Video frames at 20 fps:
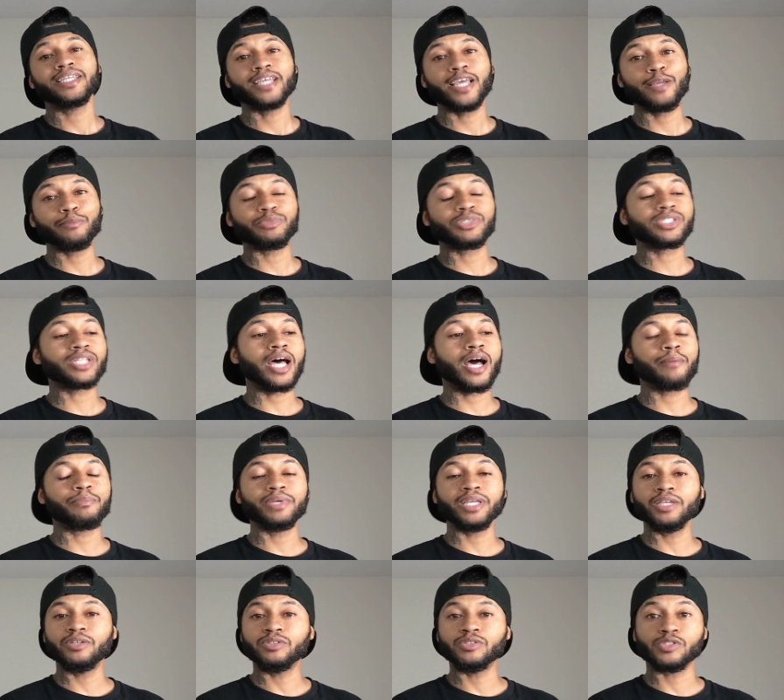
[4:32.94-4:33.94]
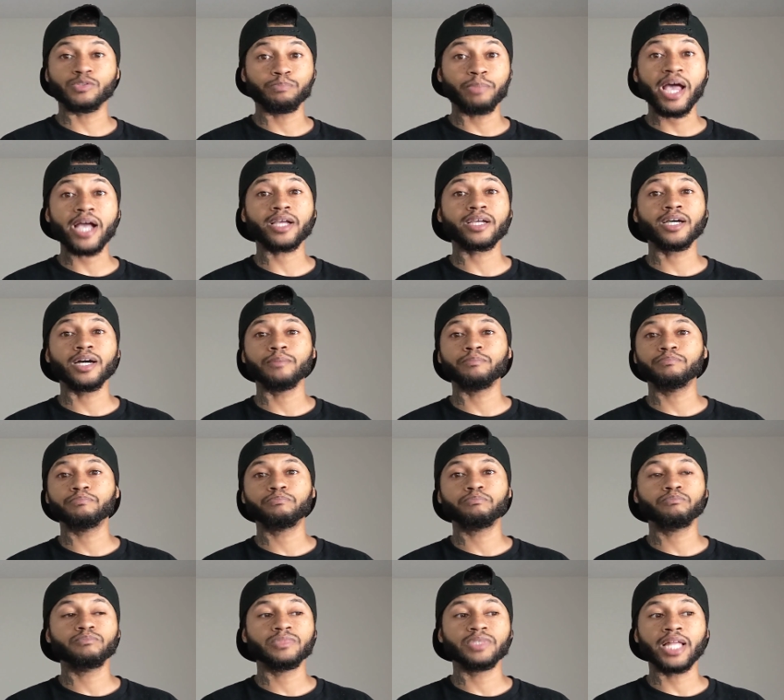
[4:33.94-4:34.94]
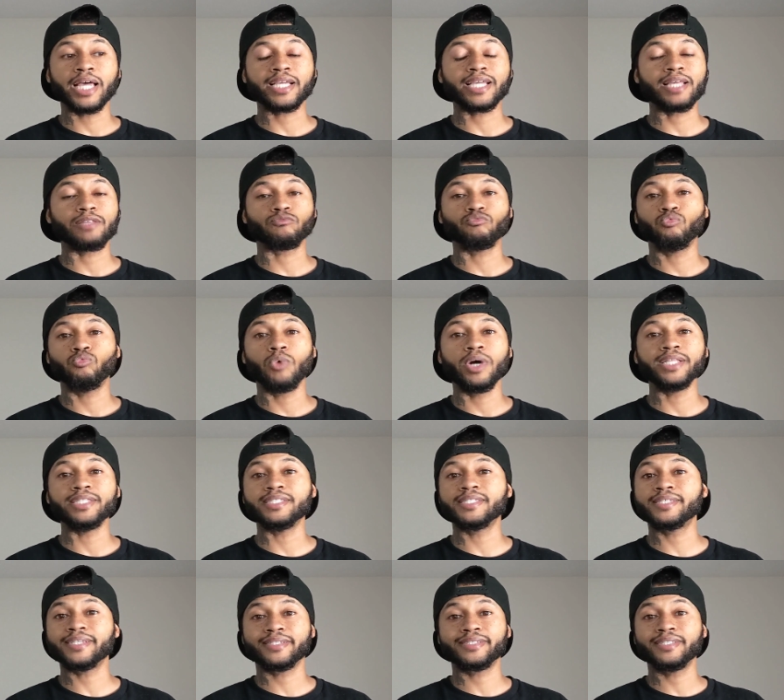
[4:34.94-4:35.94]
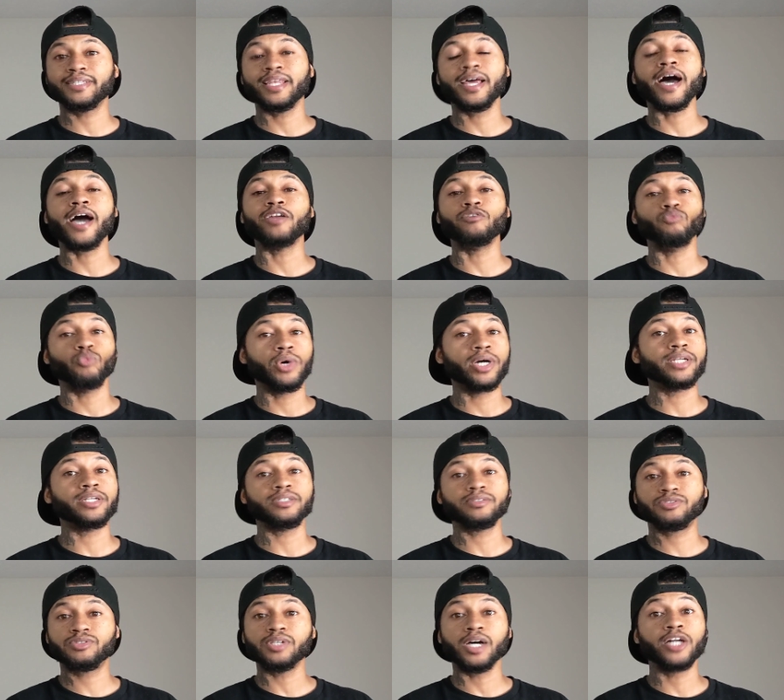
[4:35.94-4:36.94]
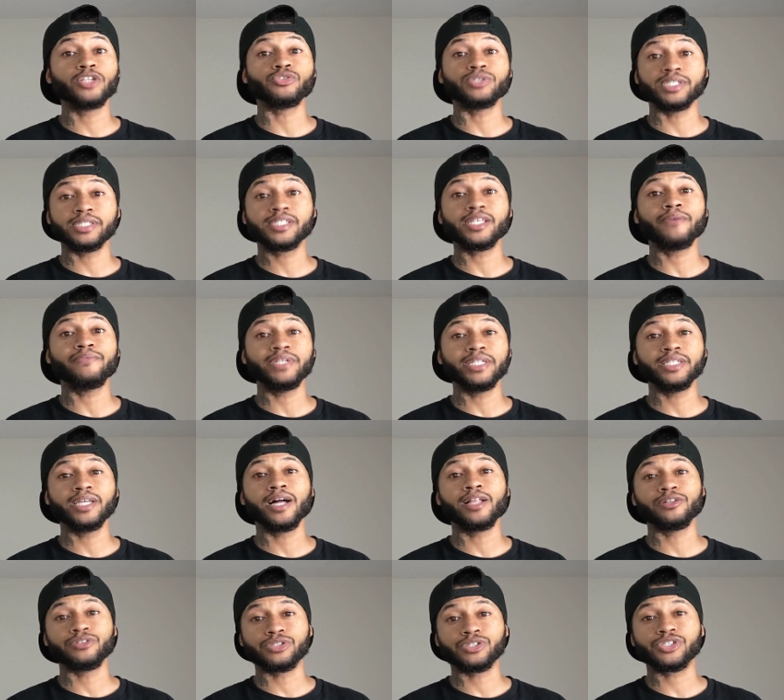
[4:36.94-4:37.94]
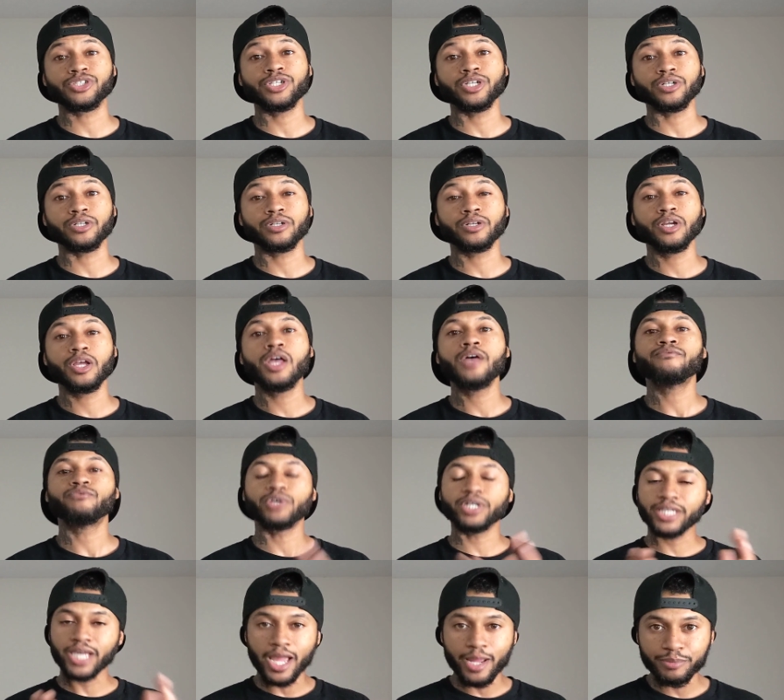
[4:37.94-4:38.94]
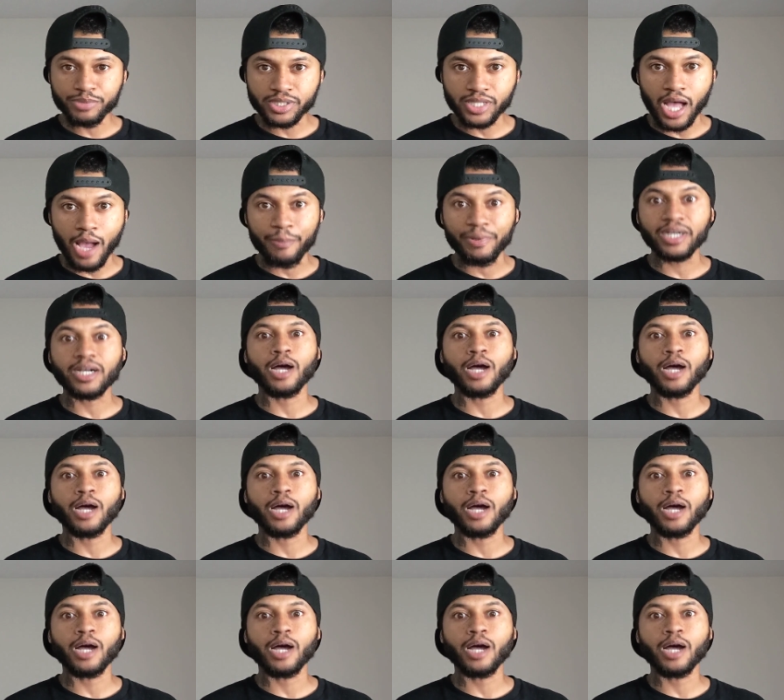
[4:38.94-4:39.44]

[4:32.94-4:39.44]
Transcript: GameStop is back up like at 169 $170 a share for GameStop,